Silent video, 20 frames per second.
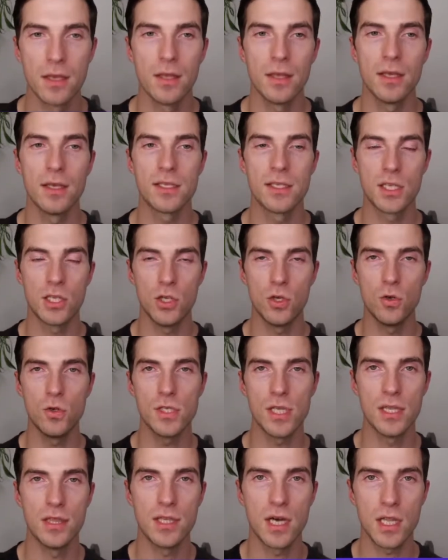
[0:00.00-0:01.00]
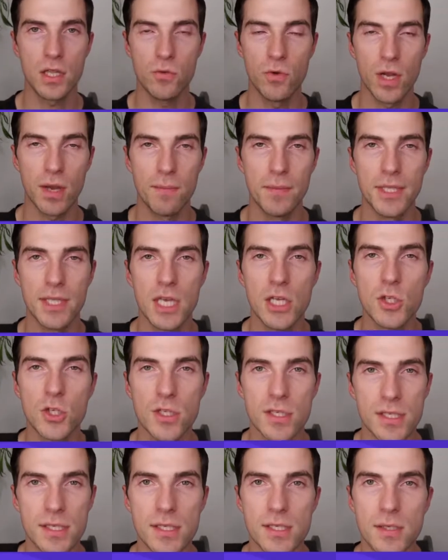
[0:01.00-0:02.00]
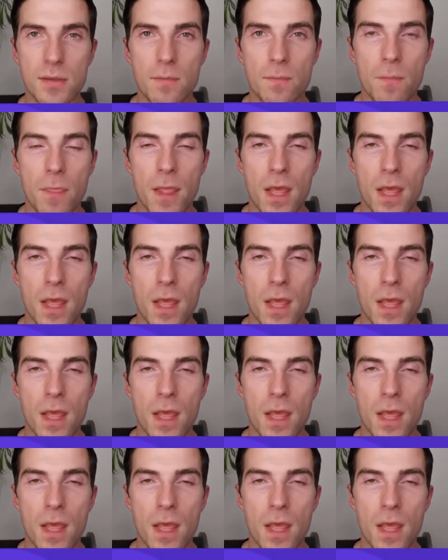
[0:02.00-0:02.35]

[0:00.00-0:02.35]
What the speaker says: is to use another recommendation system,